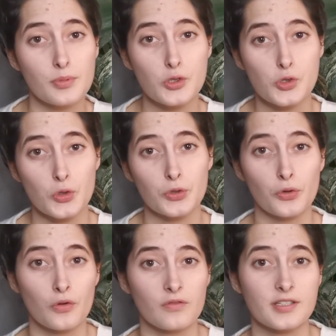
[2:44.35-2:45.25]
Be sure
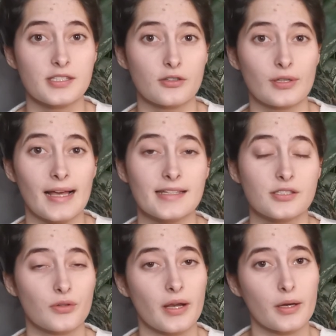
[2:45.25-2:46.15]
to always
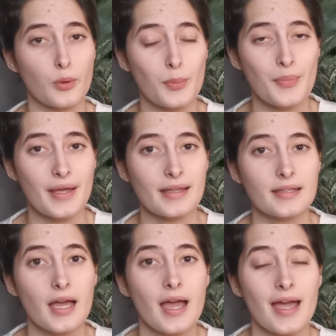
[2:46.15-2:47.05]
sterilize your
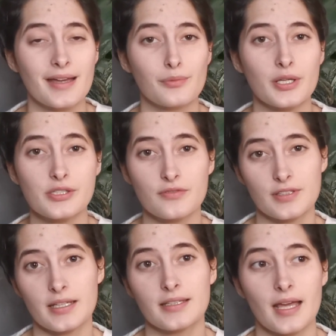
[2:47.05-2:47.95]
equipment, and once you've
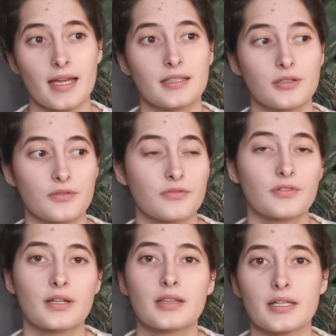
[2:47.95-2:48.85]
done that,
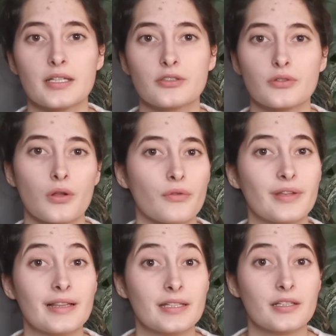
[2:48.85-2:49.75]
you've cleared all of
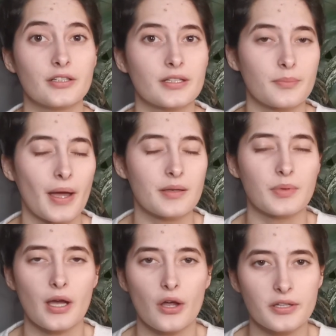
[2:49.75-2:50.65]
the litter that might
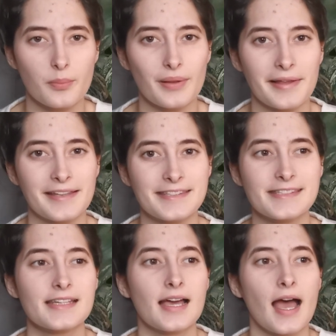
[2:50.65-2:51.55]
be on the plants.